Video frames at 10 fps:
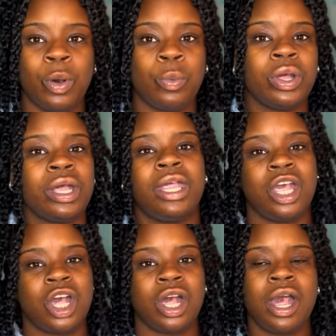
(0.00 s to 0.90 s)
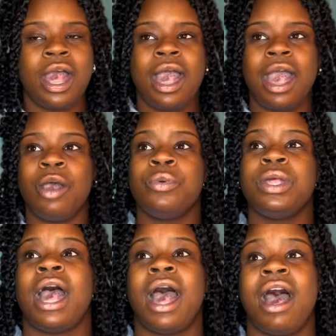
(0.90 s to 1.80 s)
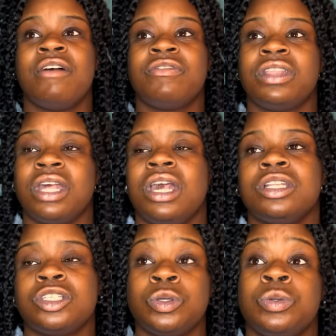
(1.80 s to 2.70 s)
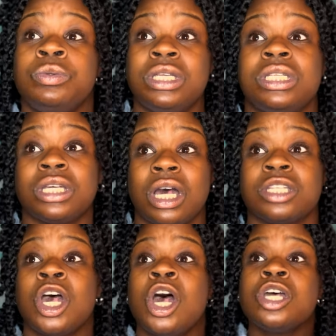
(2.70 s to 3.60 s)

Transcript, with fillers: But we're here and we have things to discuss.